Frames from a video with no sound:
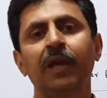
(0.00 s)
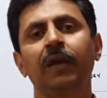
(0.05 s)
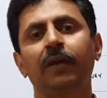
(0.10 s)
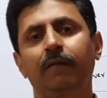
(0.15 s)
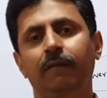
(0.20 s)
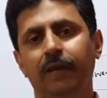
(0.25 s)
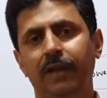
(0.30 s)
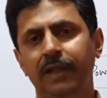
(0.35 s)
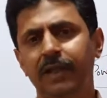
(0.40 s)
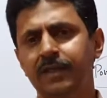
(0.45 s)

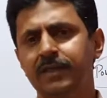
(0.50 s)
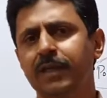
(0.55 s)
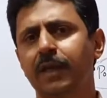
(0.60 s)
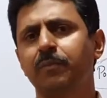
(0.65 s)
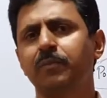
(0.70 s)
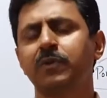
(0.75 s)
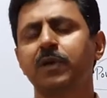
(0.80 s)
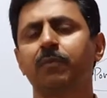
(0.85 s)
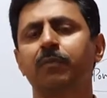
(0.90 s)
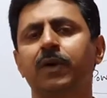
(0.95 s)
Various
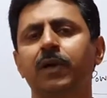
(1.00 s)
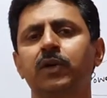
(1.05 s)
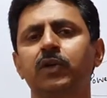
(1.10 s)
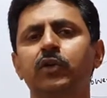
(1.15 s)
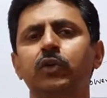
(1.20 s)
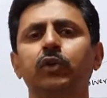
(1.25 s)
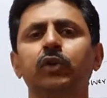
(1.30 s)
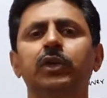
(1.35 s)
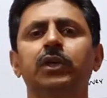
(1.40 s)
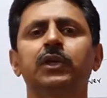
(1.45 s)
types of
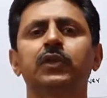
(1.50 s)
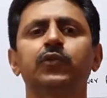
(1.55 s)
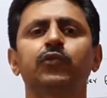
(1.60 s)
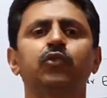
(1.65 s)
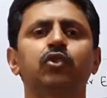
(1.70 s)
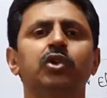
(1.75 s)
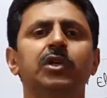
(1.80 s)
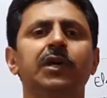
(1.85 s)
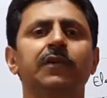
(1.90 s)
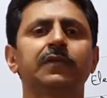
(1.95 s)
controllers
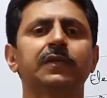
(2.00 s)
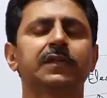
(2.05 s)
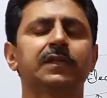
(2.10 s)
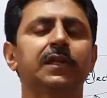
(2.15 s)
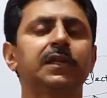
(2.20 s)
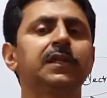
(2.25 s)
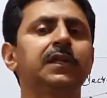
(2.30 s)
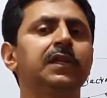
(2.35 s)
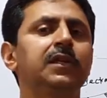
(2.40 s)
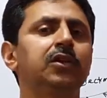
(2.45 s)
which you have
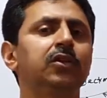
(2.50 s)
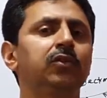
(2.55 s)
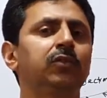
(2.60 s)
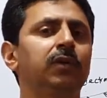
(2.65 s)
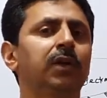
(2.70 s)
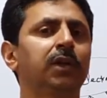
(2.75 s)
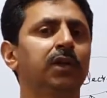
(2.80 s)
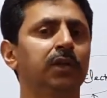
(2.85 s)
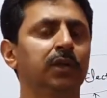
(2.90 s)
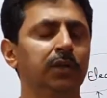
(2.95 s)
studied in
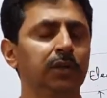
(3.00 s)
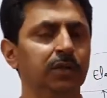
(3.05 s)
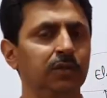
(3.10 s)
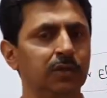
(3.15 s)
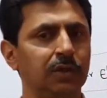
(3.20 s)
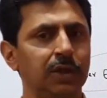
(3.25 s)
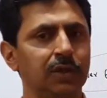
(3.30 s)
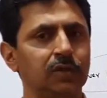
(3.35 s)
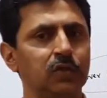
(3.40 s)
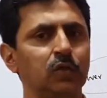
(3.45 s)
your
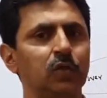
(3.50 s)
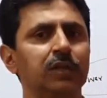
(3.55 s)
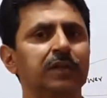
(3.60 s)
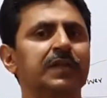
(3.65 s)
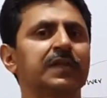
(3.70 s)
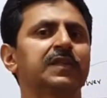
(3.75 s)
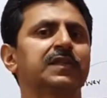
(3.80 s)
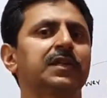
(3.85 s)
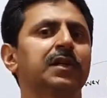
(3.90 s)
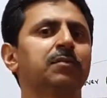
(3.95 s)
control
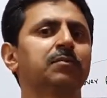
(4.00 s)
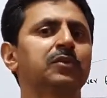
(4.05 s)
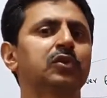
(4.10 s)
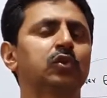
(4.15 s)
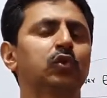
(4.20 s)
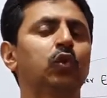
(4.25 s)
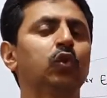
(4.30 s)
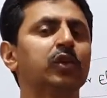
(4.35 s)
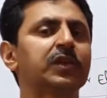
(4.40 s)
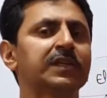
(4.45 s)
systems
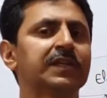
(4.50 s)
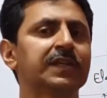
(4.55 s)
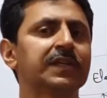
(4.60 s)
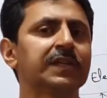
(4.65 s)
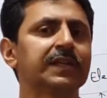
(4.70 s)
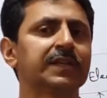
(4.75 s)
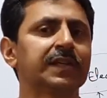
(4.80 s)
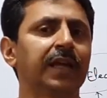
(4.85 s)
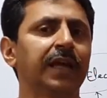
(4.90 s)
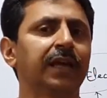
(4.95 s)

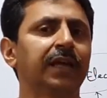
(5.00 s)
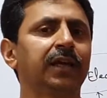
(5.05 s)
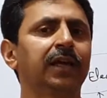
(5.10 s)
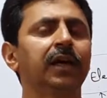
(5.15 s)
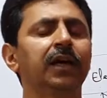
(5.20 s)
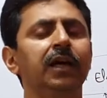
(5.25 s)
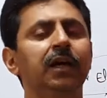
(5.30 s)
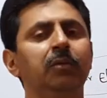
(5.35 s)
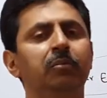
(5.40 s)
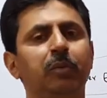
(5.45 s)
courses, like
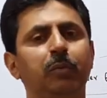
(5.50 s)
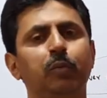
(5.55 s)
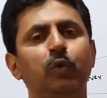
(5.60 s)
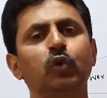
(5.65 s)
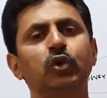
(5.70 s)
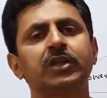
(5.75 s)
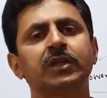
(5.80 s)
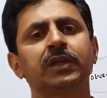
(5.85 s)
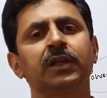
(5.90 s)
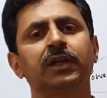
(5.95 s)

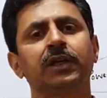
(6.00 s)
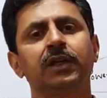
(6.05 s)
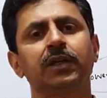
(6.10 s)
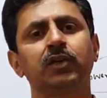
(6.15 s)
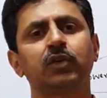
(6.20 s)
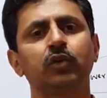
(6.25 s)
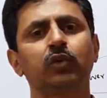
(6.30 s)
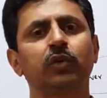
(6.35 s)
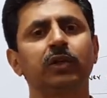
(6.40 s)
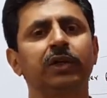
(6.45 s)
proportional
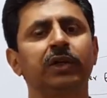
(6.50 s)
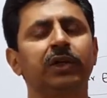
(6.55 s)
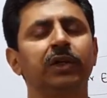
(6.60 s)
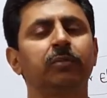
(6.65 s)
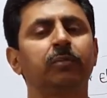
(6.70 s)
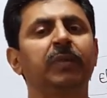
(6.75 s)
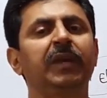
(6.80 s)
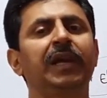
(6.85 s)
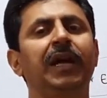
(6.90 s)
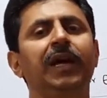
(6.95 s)
controller,
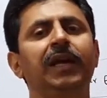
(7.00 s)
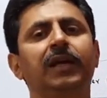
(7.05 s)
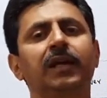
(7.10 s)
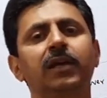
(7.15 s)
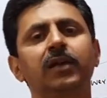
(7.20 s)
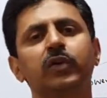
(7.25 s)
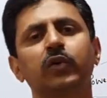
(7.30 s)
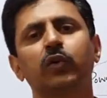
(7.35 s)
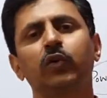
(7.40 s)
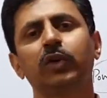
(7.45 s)
PID
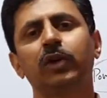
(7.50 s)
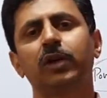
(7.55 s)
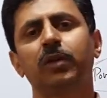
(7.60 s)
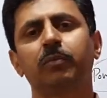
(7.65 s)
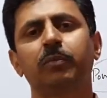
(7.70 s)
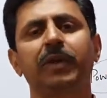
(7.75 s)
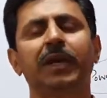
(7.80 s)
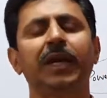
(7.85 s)
controller,